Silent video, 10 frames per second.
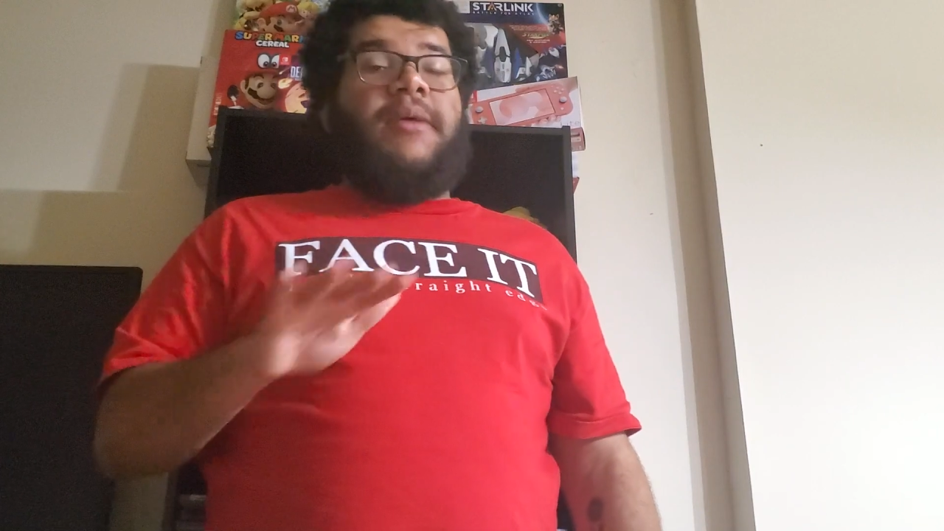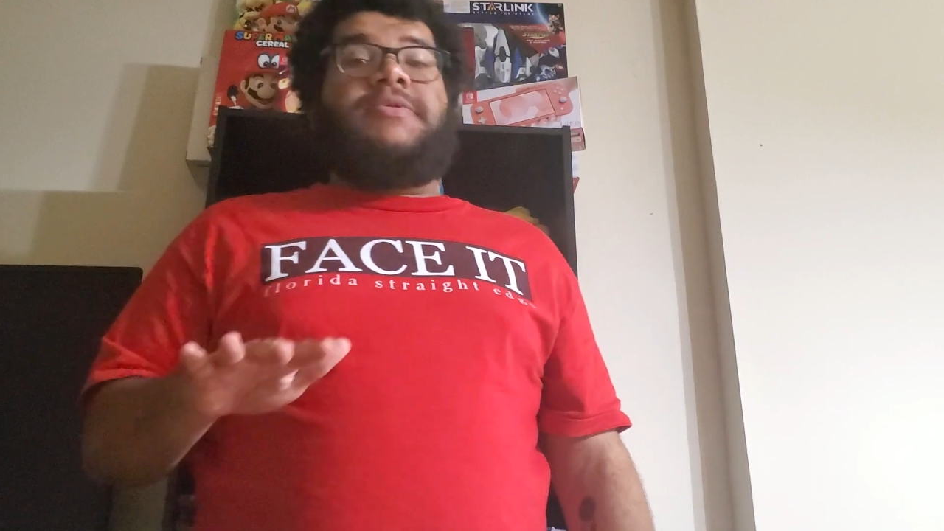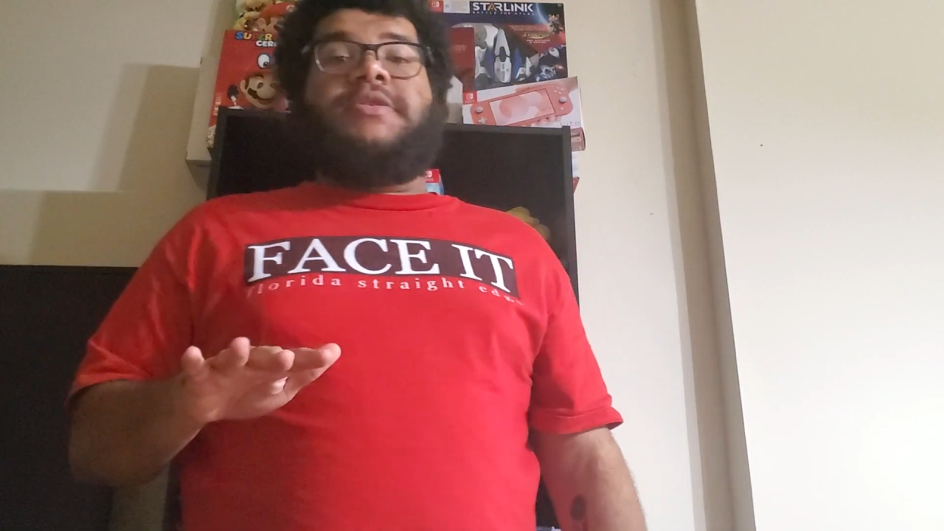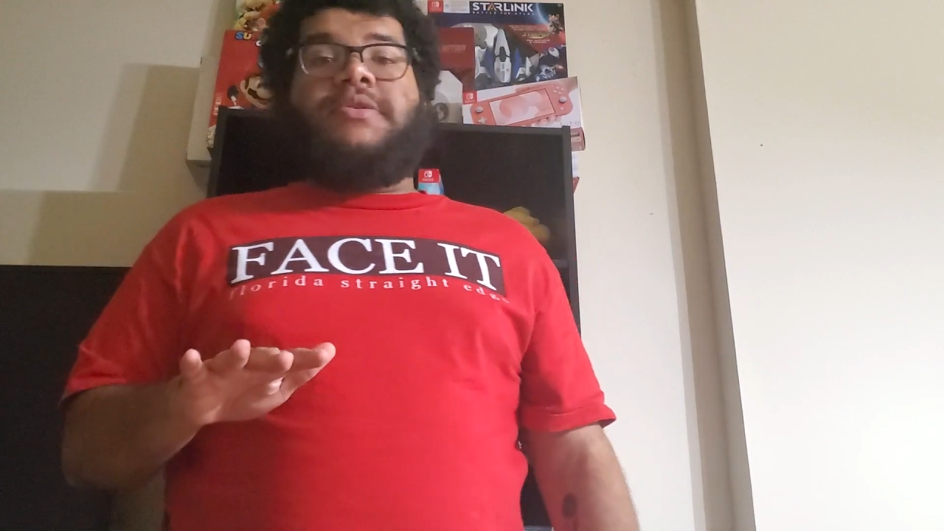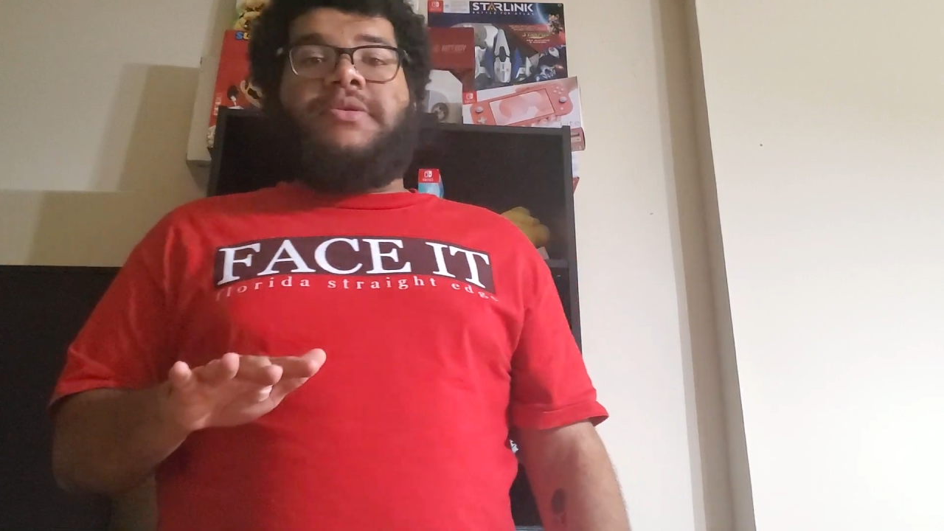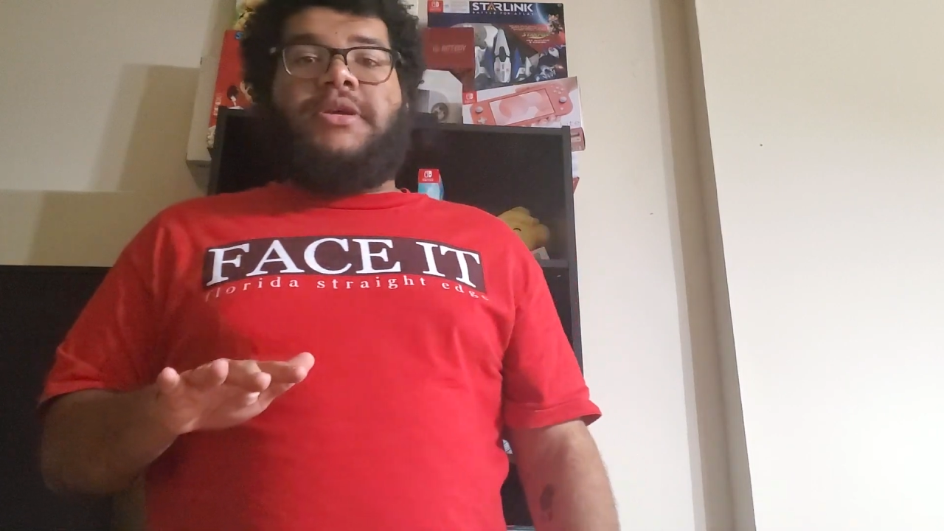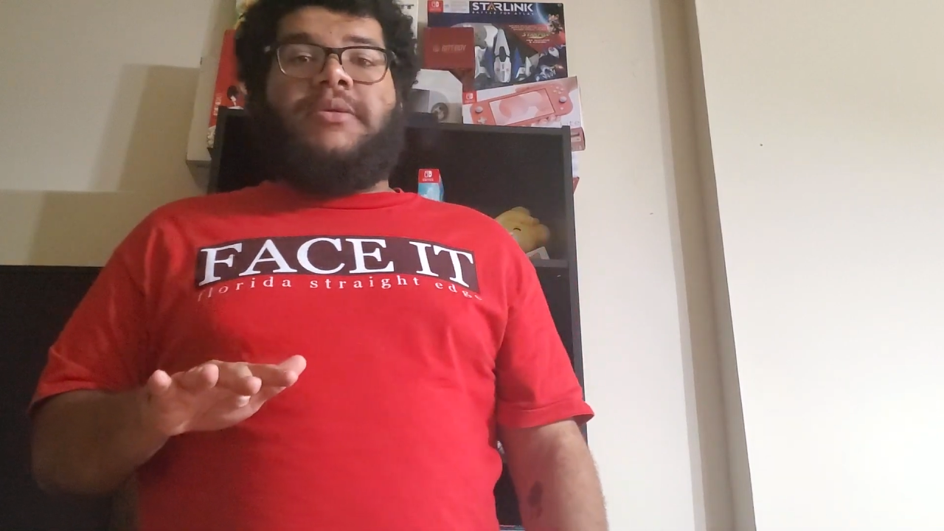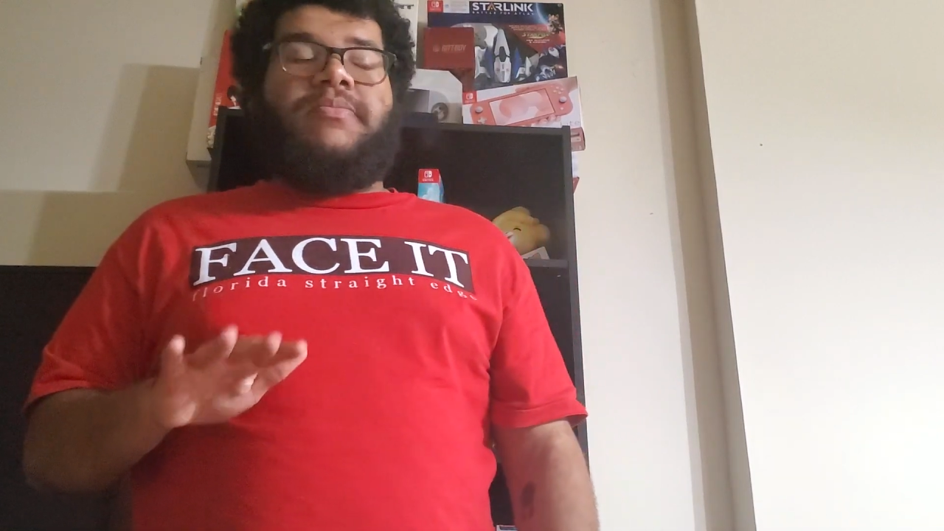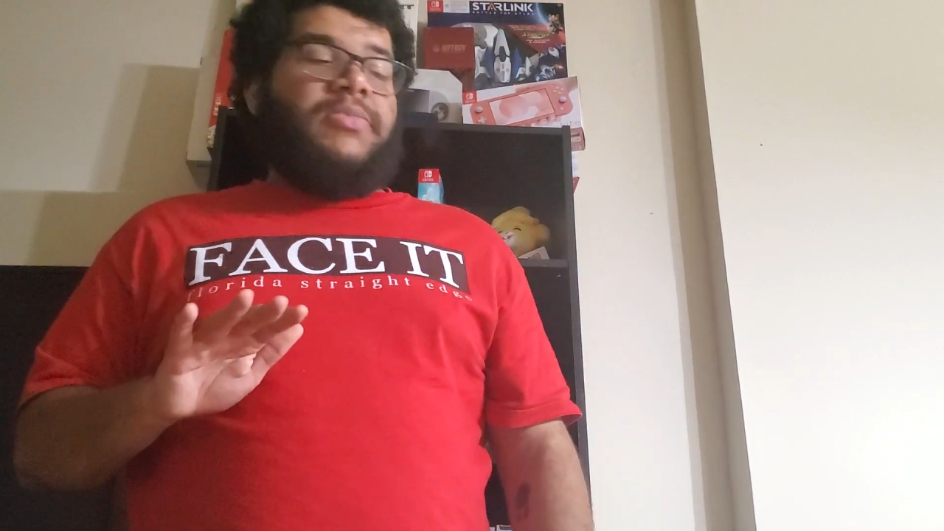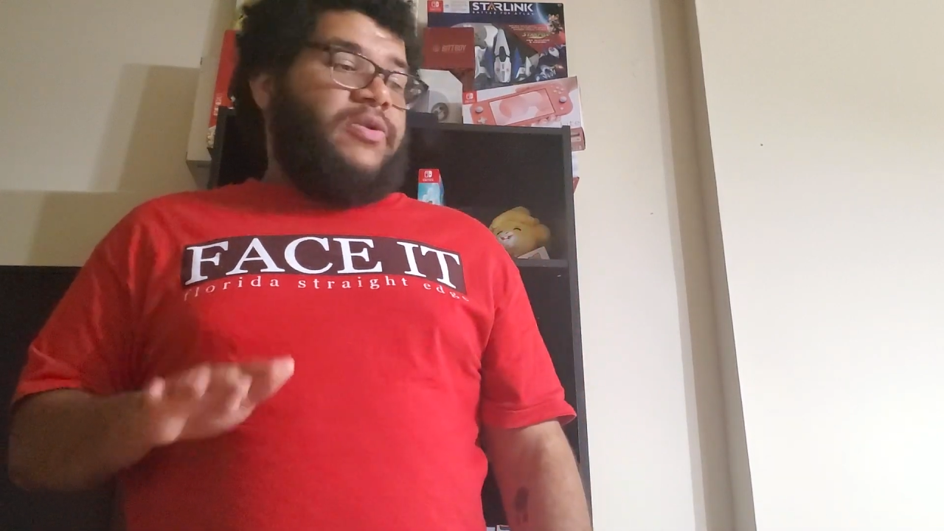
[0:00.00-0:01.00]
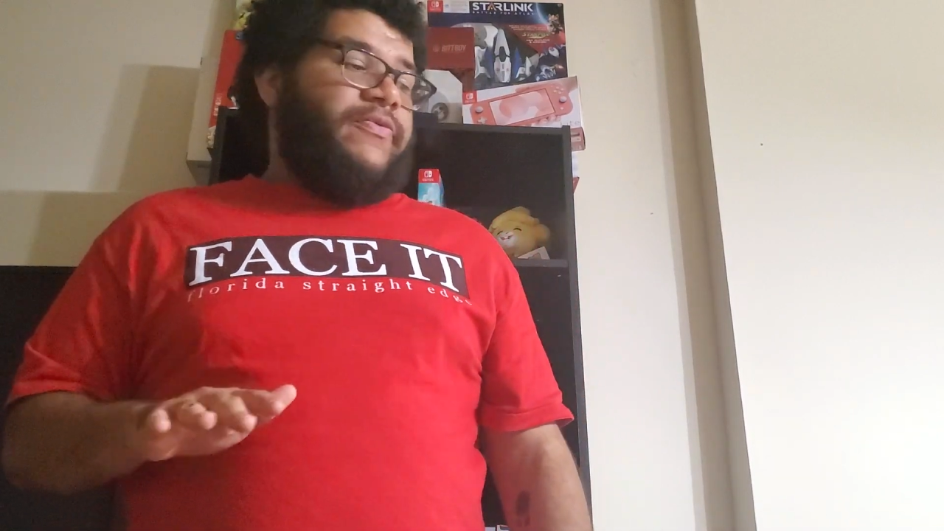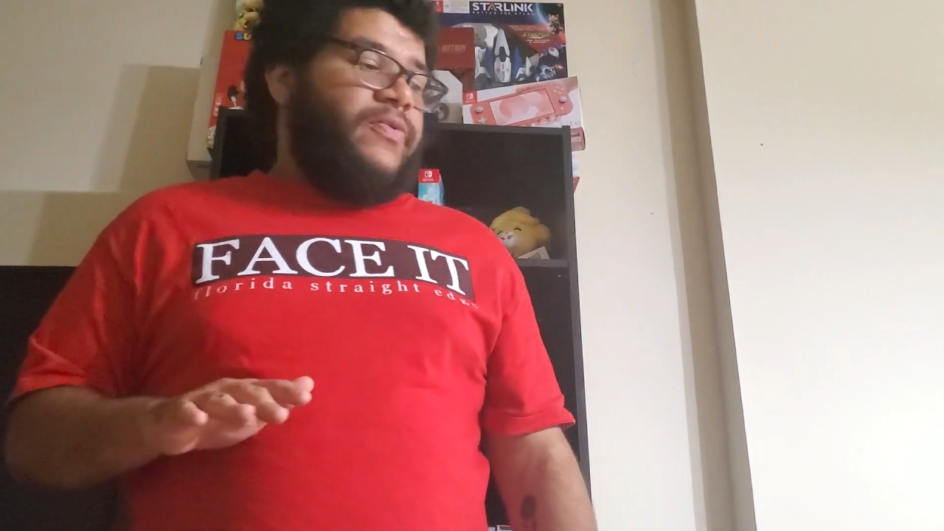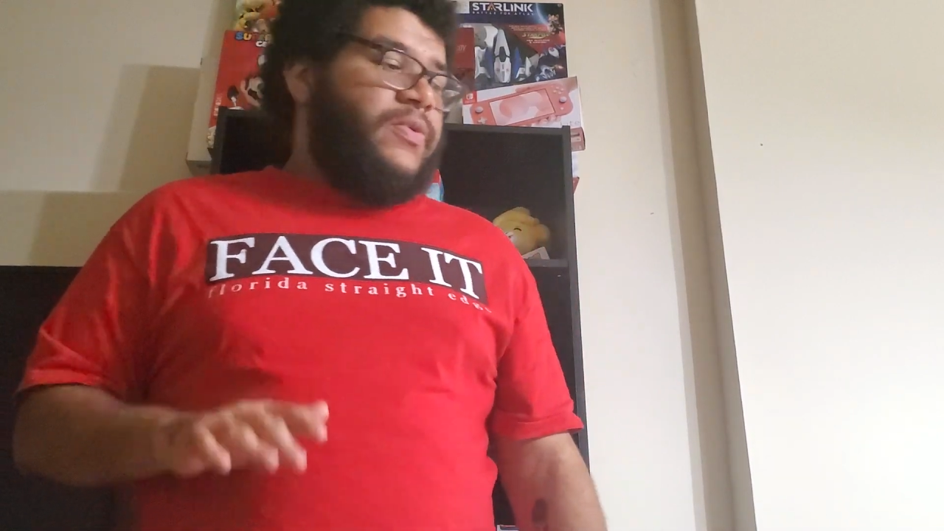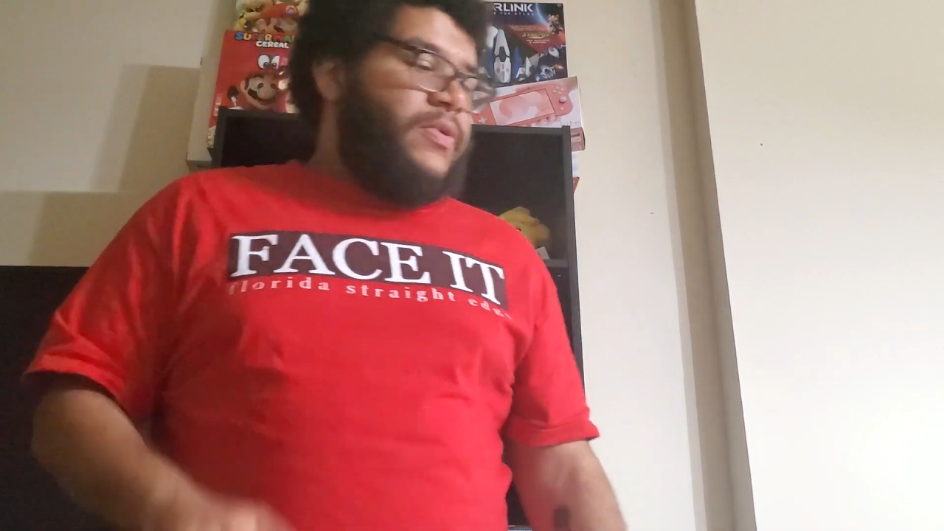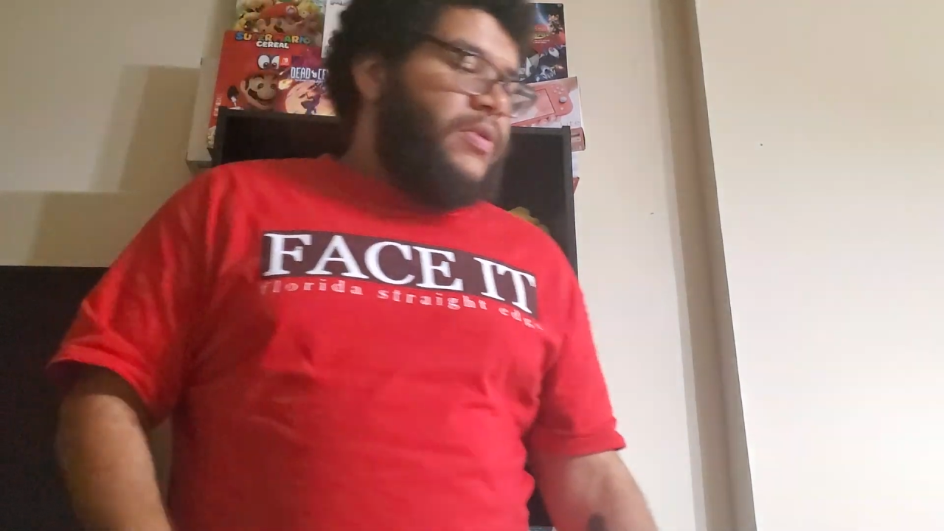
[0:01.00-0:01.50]
absolutely
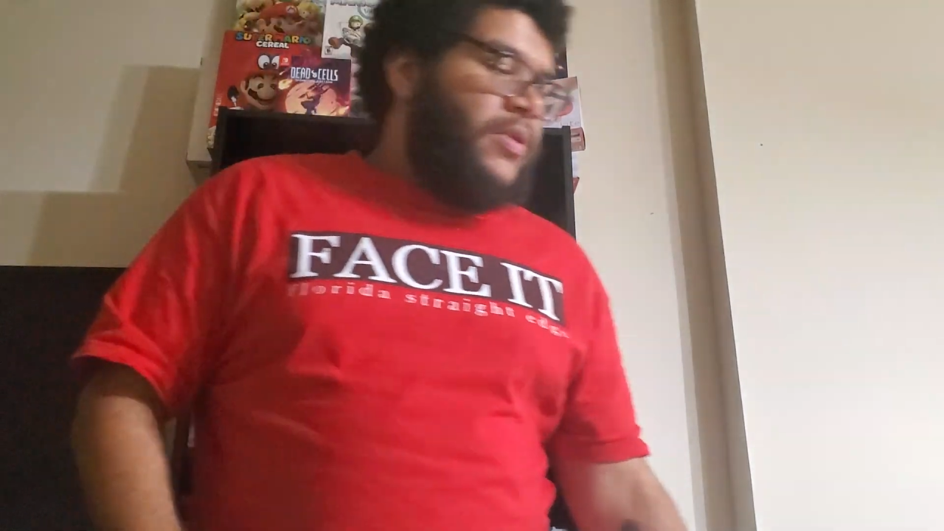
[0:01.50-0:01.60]
beautiful.